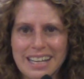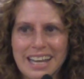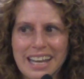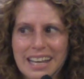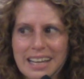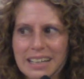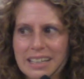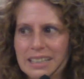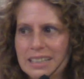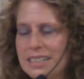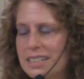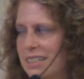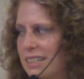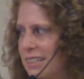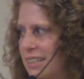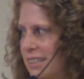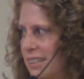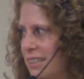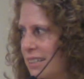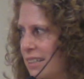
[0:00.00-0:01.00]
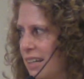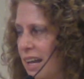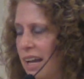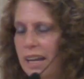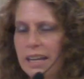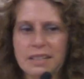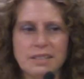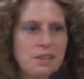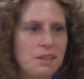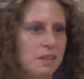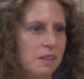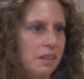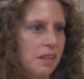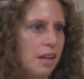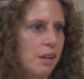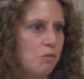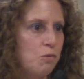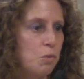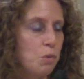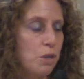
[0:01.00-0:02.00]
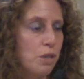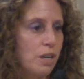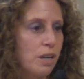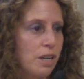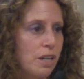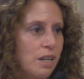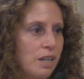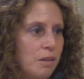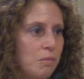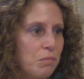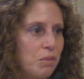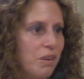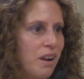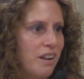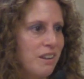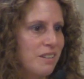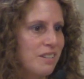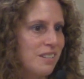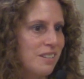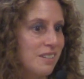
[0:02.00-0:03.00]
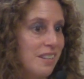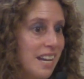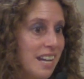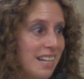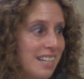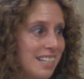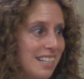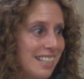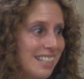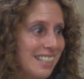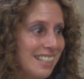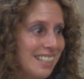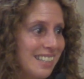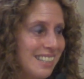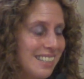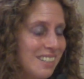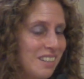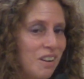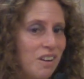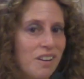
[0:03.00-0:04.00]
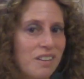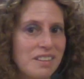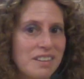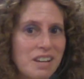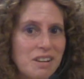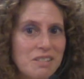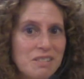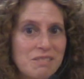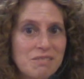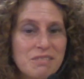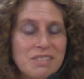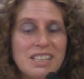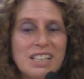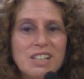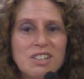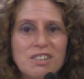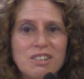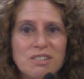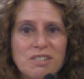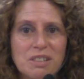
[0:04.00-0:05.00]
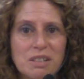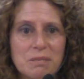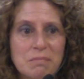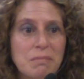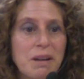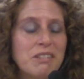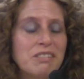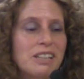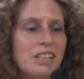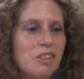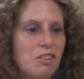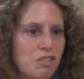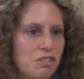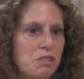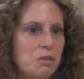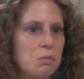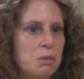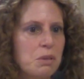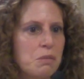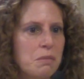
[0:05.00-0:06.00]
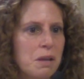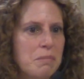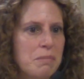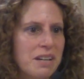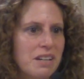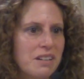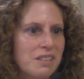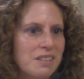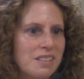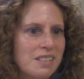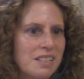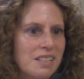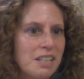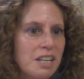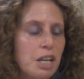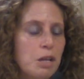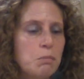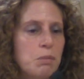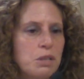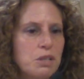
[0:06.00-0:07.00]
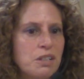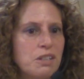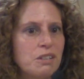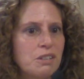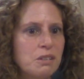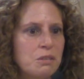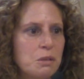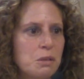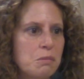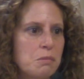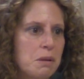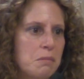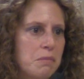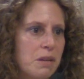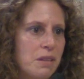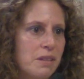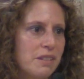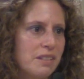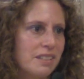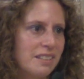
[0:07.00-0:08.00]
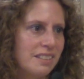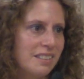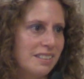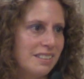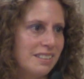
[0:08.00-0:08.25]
And I had done a lot of work prior to that on that relationship, my relationship with my parents, in particular with my mother.